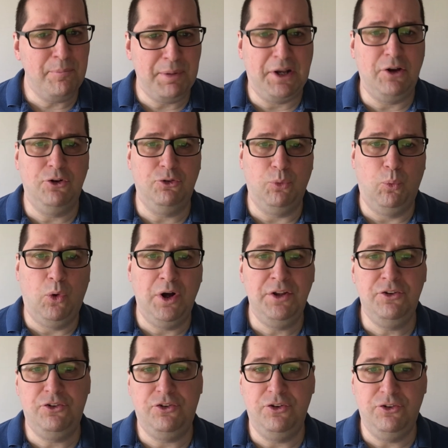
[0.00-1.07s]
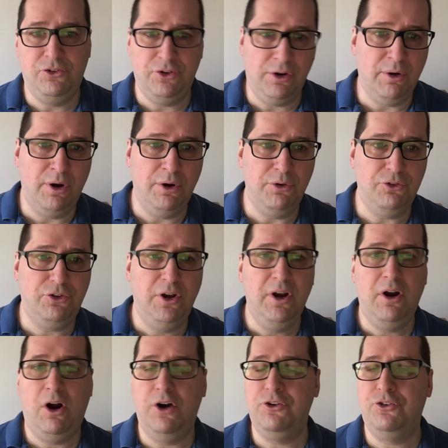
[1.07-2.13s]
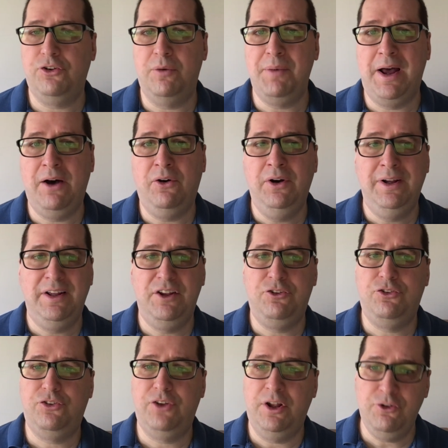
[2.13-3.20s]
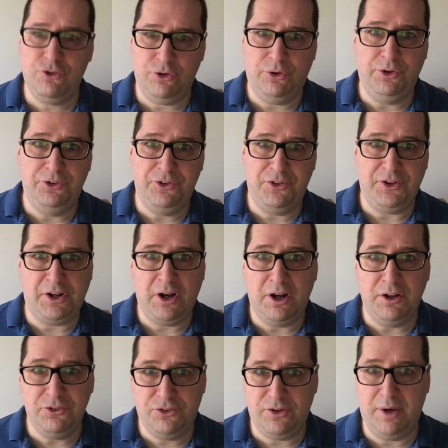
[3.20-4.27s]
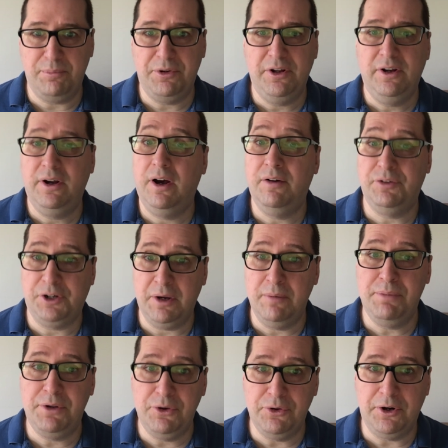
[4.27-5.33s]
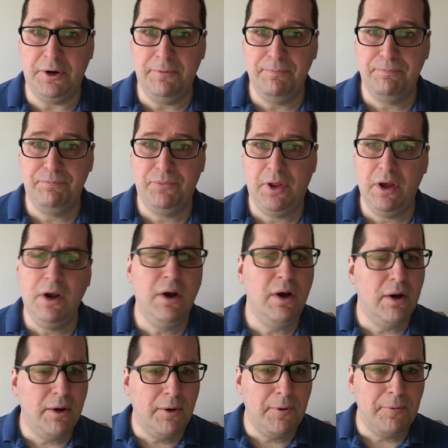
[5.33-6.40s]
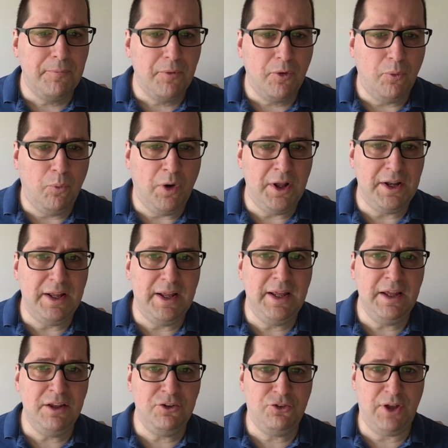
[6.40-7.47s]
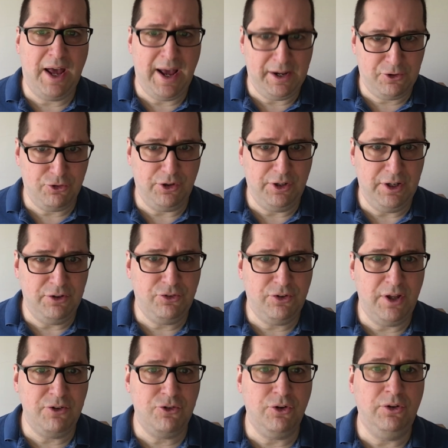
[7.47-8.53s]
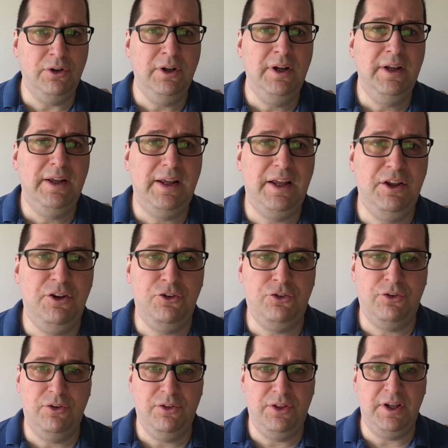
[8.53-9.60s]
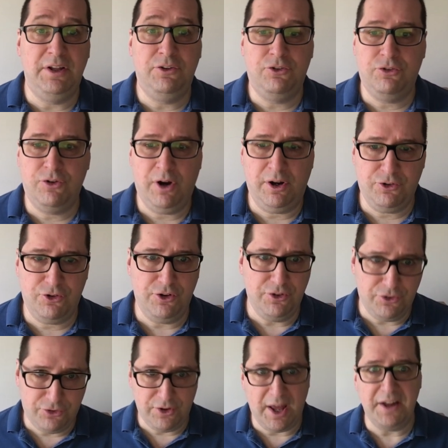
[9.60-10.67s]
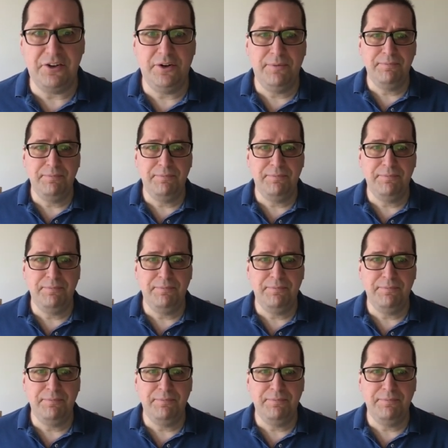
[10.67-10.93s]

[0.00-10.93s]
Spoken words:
because ones and zeros are somehow essential to the concept of a computer. What is actually essential is the instruction set.